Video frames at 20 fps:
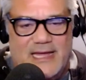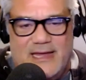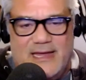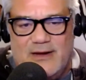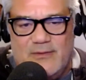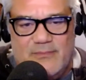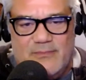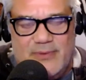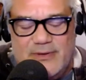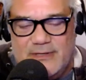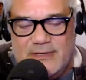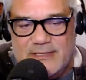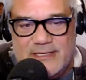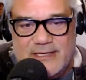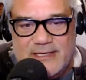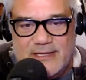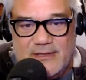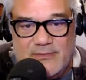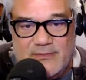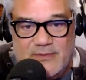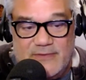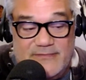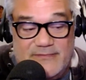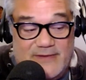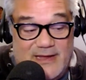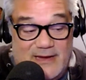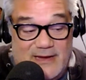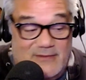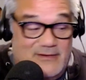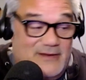I don't put it together perfect.
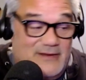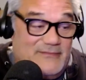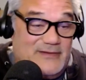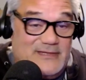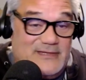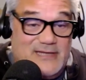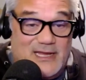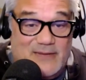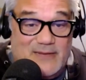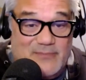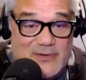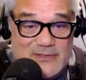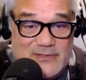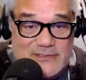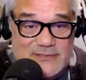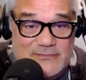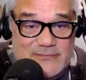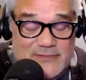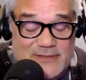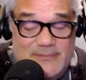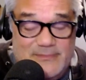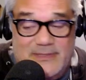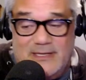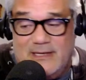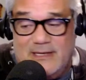I don't have a tech person with me.